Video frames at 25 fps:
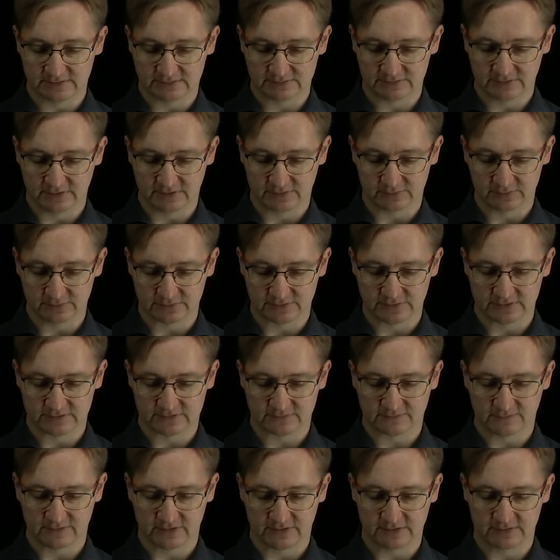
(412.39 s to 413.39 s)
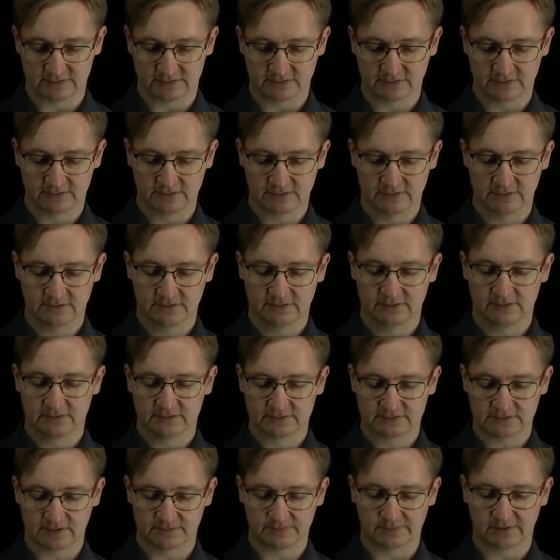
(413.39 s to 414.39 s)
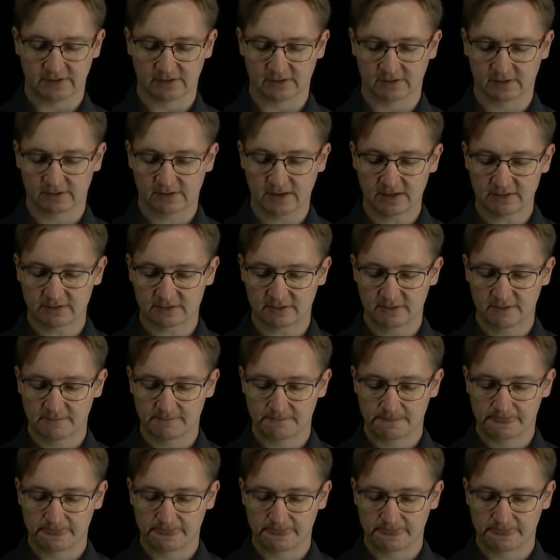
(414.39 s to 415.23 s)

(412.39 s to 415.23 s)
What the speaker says: So I could just write something like that.